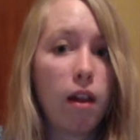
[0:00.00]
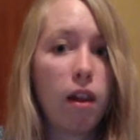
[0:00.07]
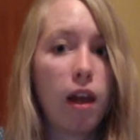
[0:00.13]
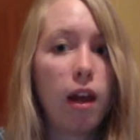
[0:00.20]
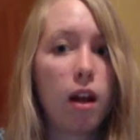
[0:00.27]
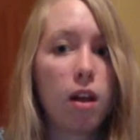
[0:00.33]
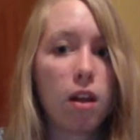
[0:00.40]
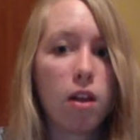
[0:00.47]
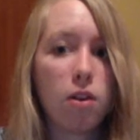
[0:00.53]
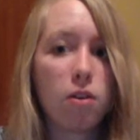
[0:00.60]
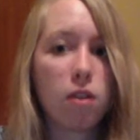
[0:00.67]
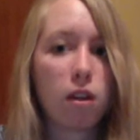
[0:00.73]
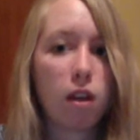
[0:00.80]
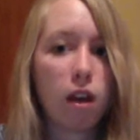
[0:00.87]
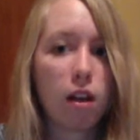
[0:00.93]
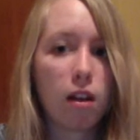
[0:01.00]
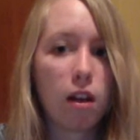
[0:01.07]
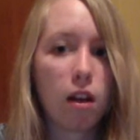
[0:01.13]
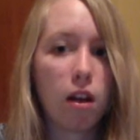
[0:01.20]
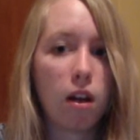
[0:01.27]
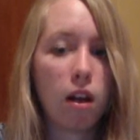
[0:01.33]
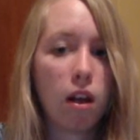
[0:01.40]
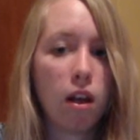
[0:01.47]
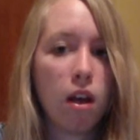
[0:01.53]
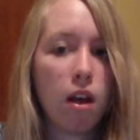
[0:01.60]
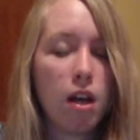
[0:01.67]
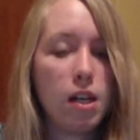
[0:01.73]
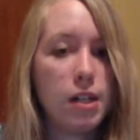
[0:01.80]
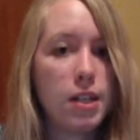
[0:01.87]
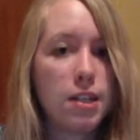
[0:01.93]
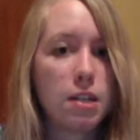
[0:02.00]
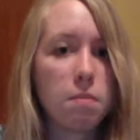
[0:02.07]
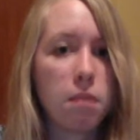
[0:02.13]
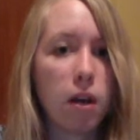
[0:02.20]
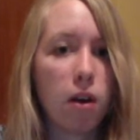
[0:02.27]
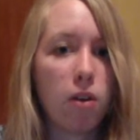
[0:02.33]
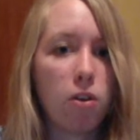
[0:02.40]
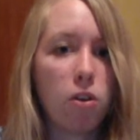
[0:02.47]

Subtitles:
layer that you selected disappear.